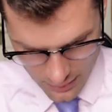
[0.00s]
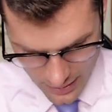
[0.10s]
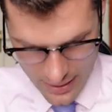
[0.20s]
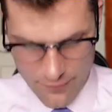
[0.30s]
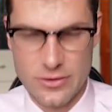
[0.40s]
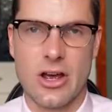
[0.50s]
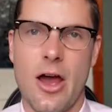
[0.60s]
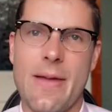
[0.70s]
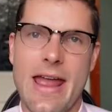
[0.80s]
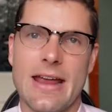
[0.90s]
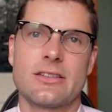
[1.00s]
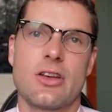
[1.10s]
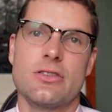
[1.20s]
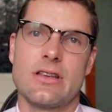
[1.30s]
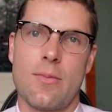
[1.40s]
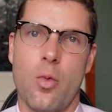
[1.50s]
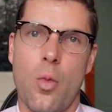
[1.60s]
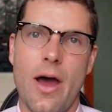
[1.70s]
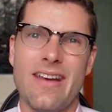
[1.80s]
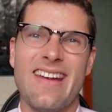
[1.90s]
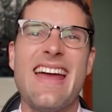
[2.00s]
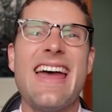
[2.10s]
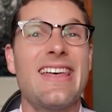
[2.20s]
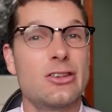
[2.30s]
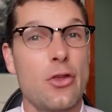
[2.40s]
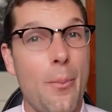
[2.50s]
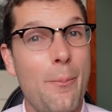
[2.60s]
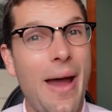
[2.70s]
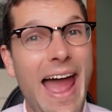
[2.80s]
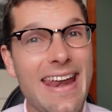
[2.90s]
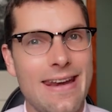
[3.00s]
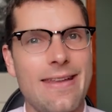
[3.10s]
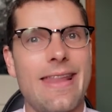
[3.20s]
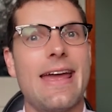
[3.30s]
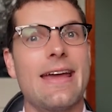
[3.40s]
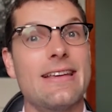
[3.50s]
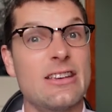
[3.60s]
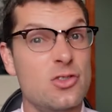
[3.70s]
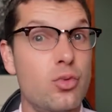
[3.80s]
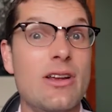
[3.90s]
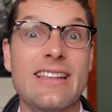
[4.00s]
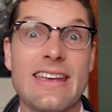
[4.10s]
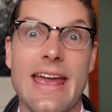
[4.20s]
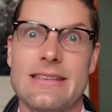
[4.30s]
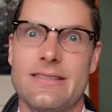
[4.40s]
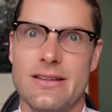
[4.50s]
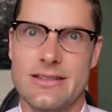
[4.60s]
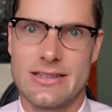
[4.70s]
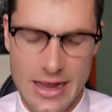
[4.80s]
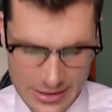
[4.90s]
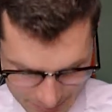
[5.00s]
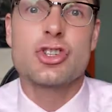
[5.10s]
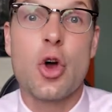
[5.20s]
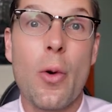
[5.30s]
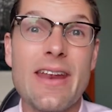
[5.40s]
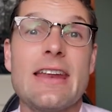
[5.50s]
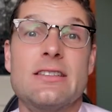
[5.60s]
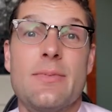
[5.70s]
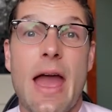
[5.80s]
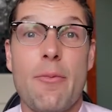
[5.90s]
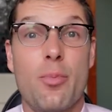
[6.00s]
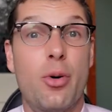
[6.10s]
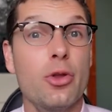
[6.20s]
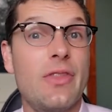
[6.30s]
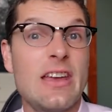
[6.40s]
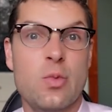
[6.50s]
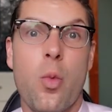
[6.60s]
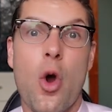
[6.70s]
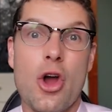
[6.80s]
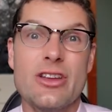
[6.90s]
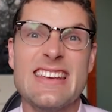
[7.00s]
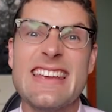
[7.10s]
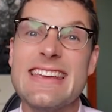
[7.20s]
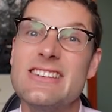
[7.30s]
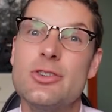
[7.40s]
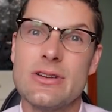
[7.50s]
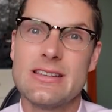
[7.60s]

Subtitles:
every time x goes up 1. So the pattern there is really easy to see. So we need to be able to put these words into a